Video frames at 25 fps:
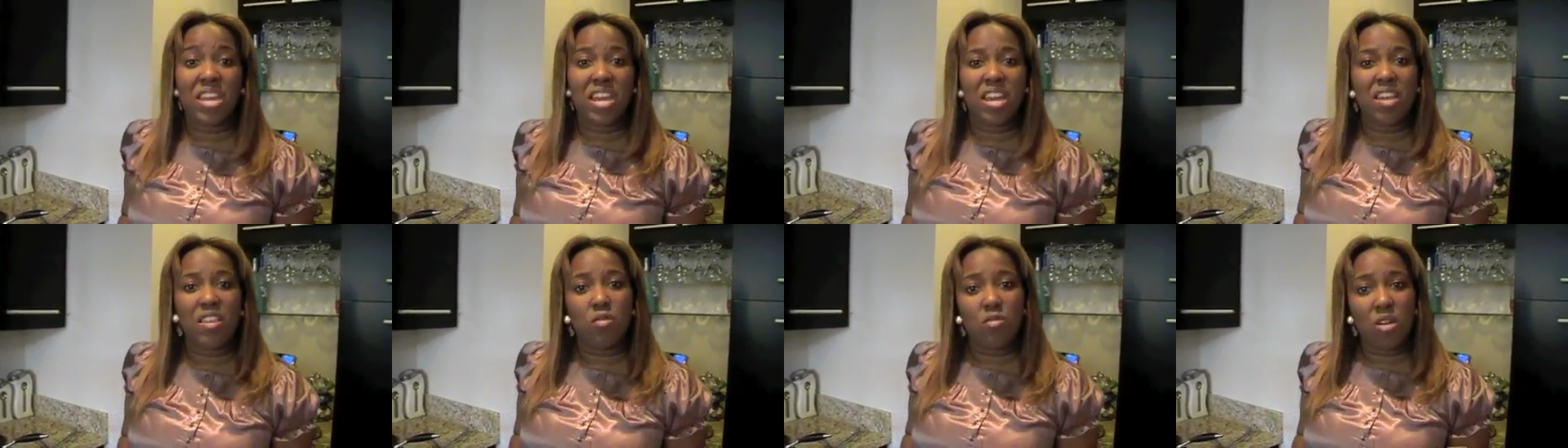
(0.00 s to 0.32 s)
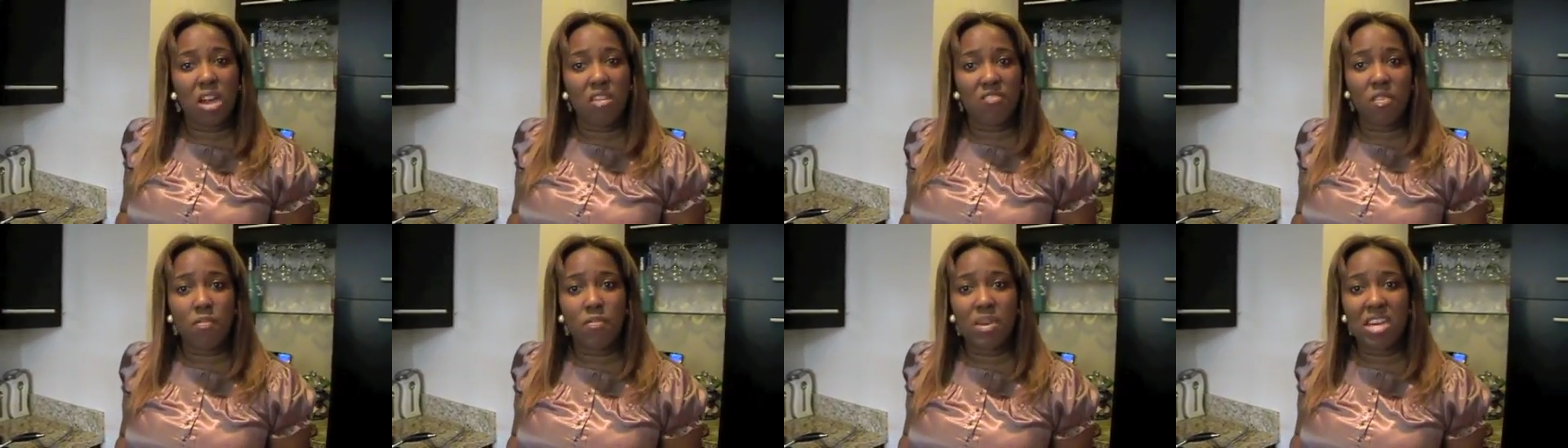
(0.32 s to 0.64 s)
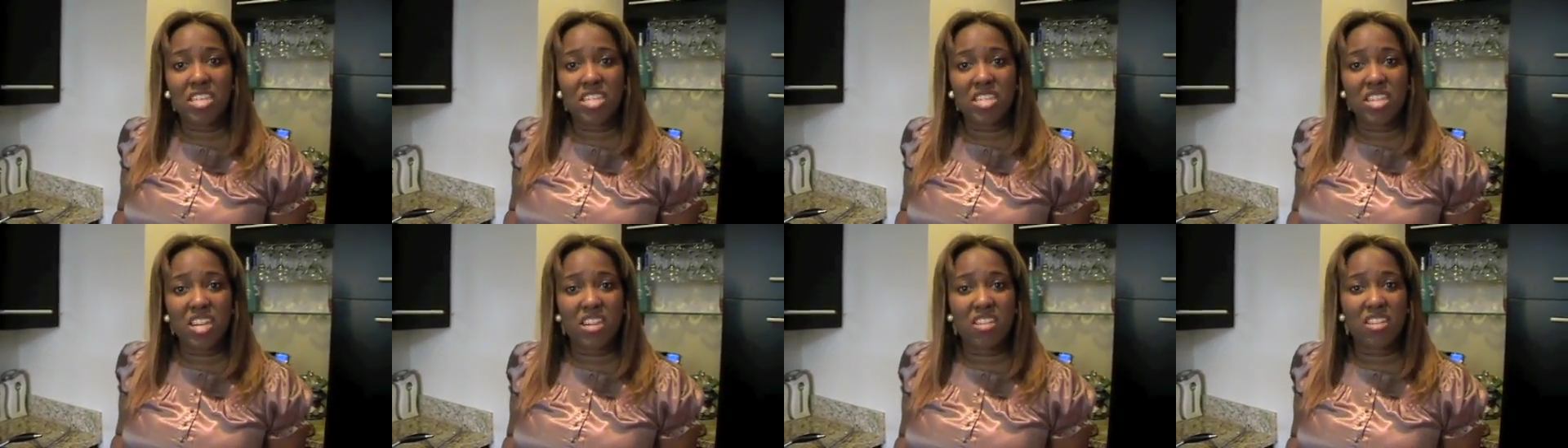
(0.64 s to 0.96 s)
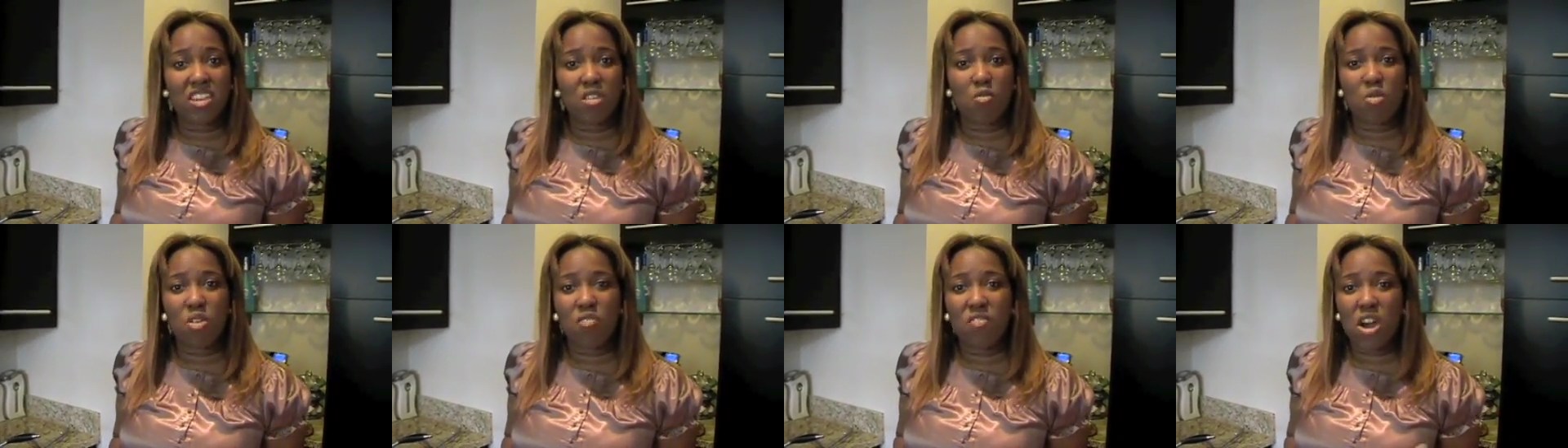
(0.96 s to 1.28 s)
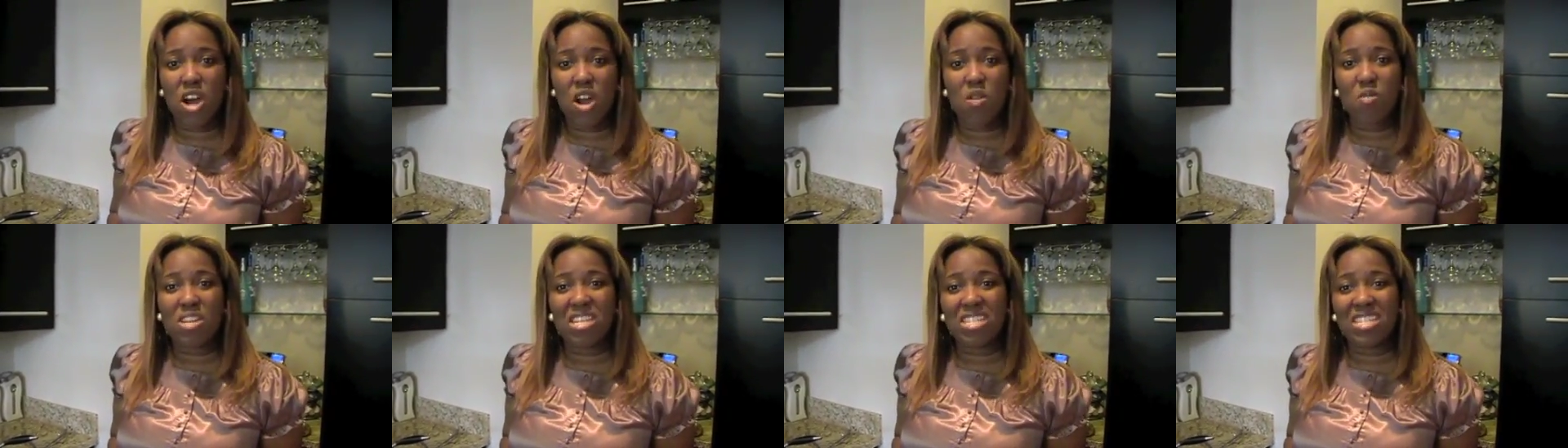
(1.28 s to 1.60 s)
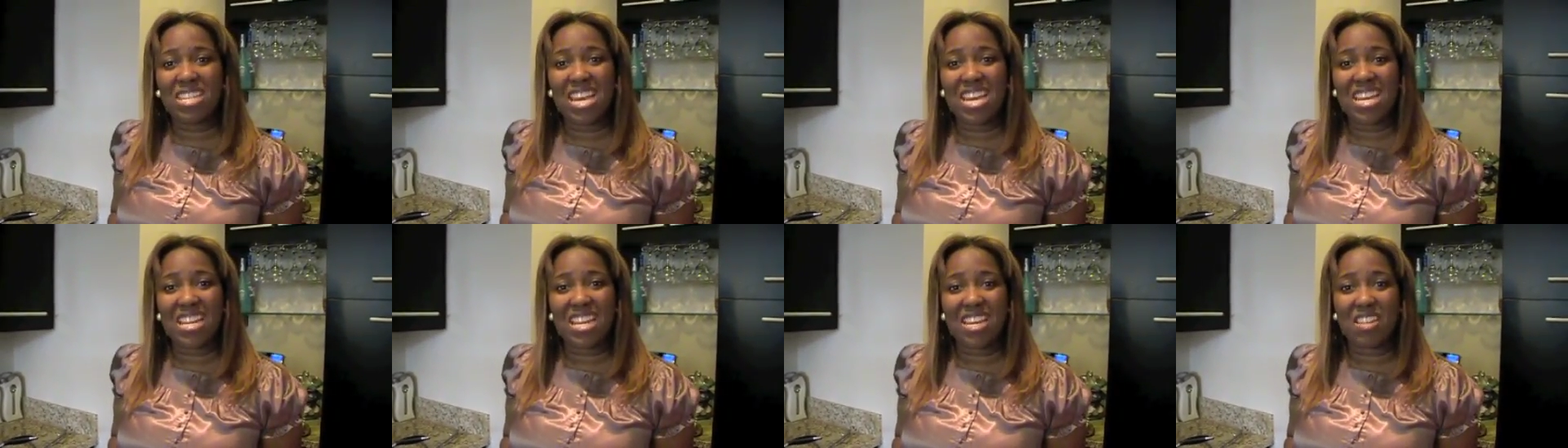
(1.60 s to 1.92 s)
And then we have our pancetta that we've already
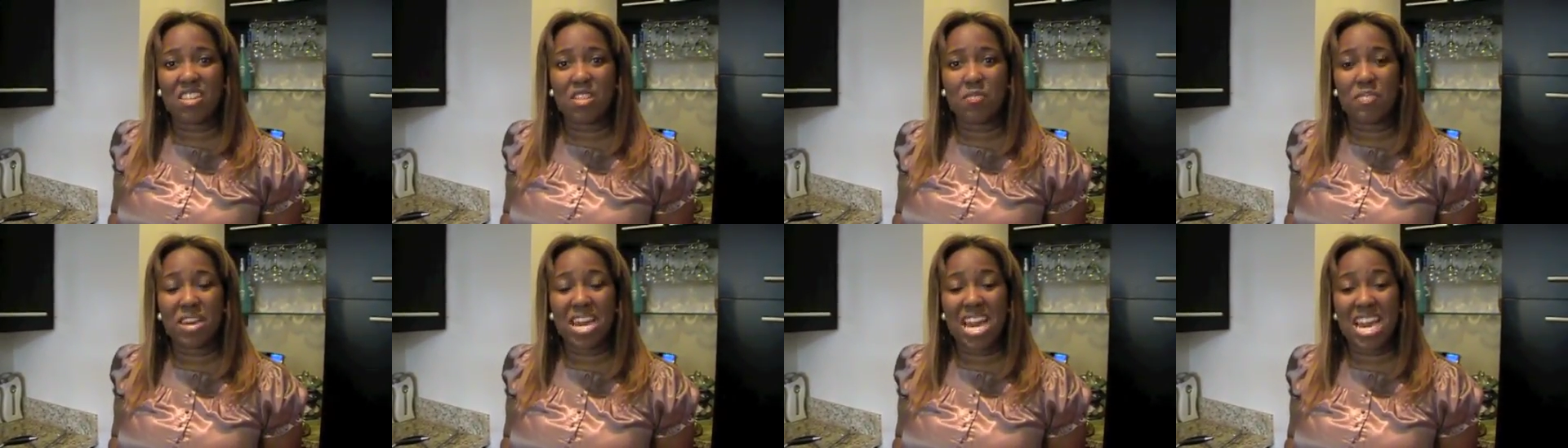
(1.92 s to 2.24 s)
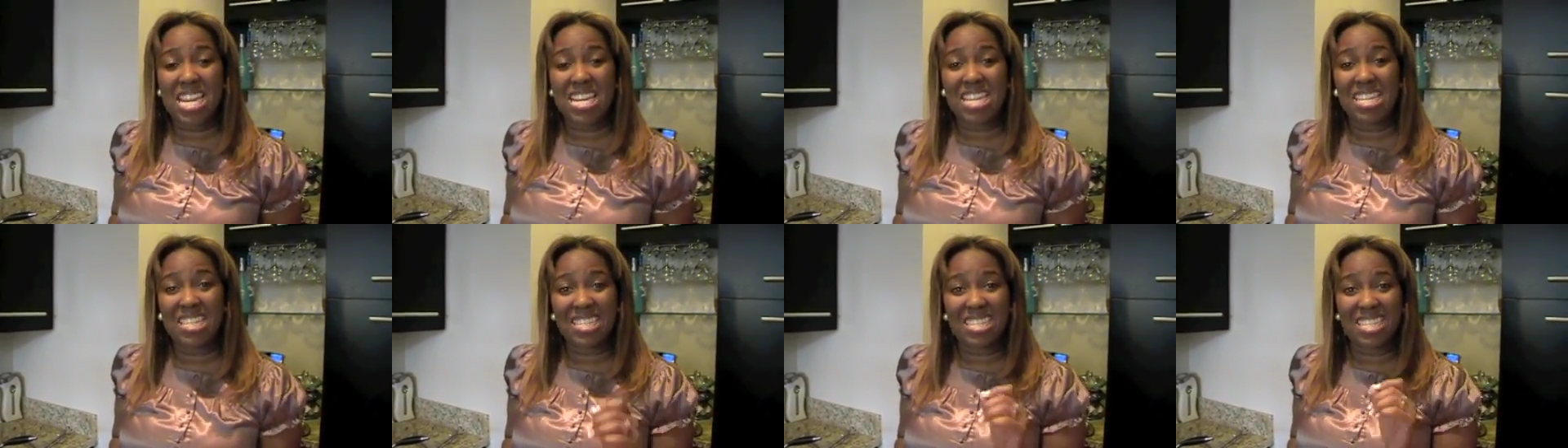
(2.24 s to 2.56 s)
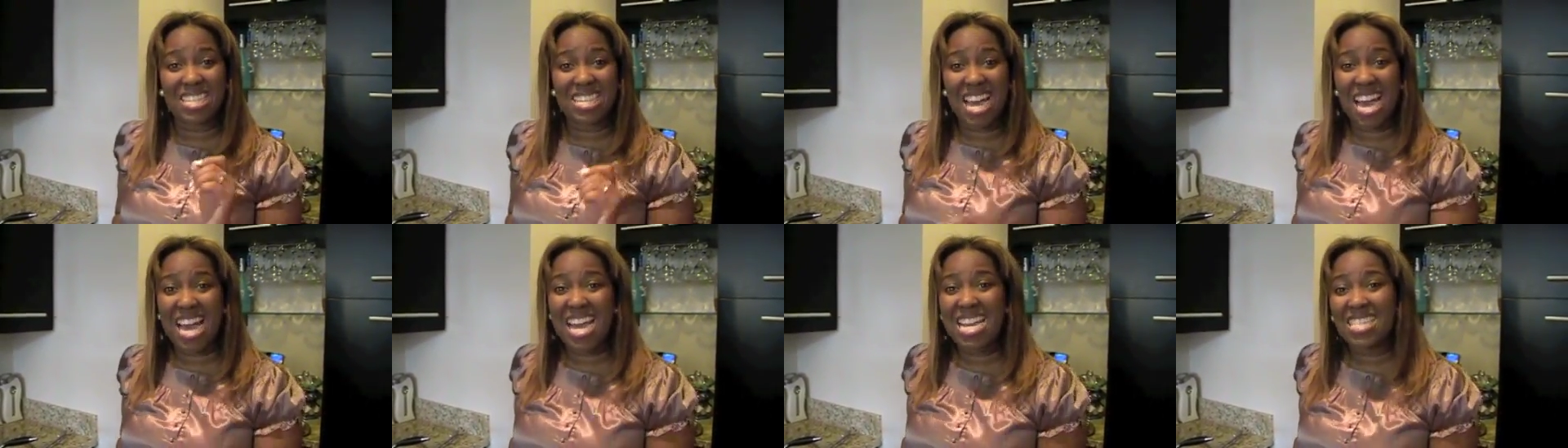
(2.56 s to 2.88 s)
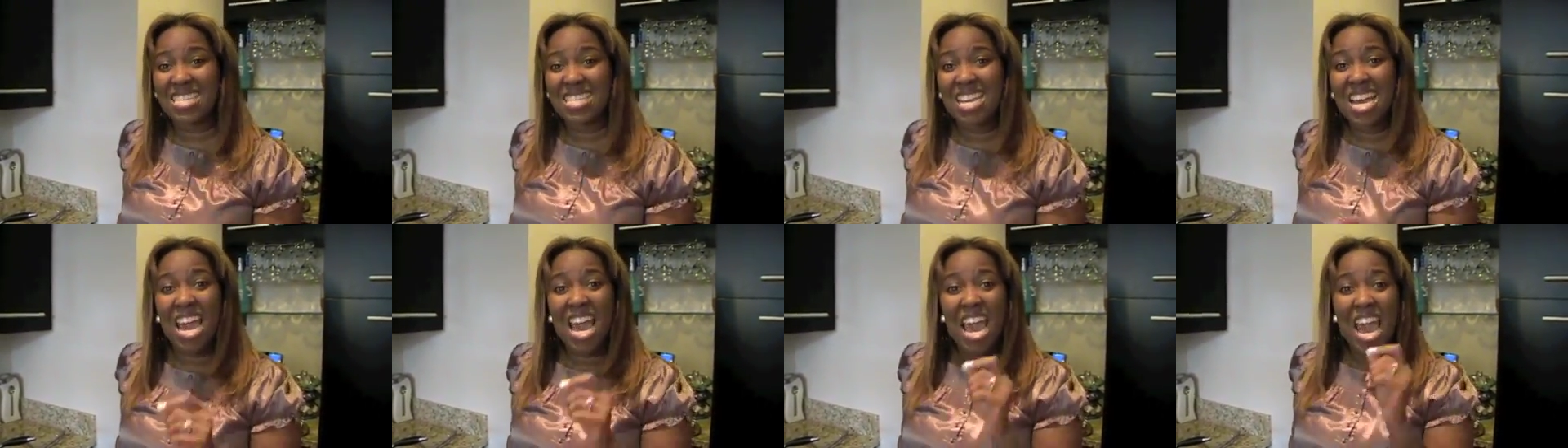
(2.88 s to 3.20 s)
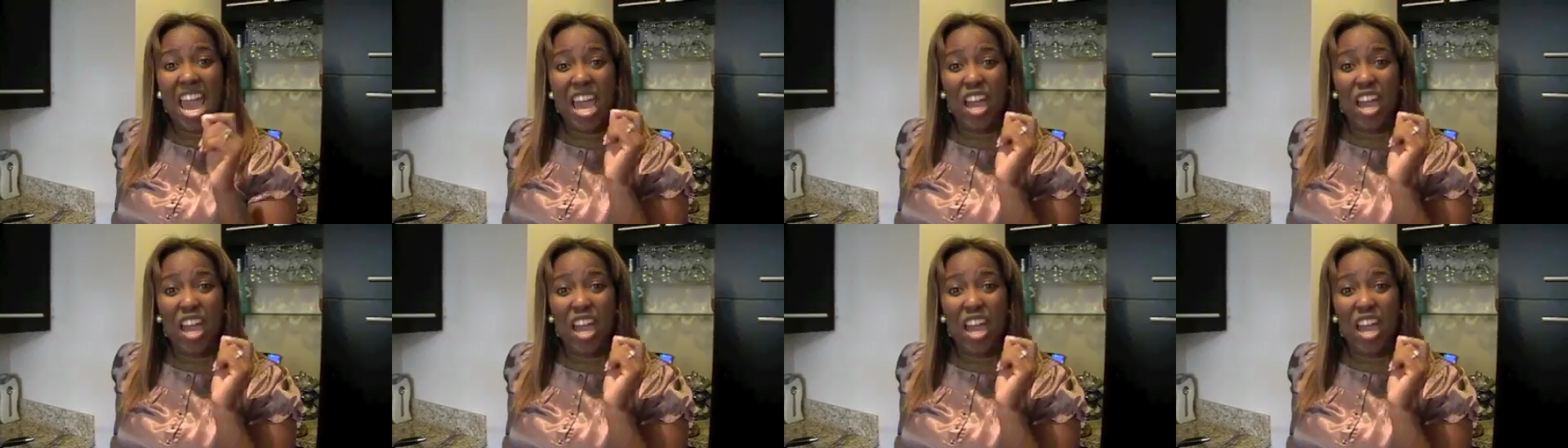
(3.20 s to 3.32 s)
taken out of the pan that's nice